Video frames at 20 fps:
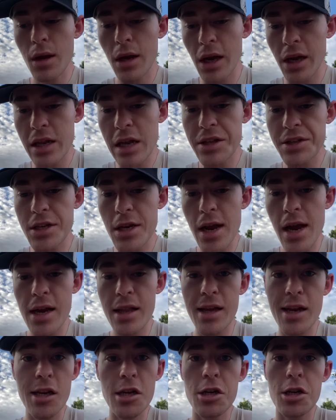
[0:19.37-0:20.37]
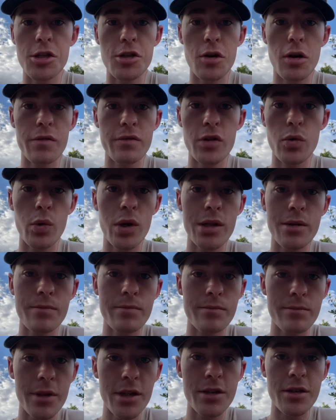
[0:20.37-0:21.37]
And then today they didn't deserve to
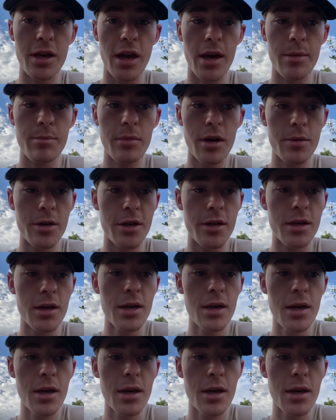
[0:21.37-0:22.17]
win this game. I mean,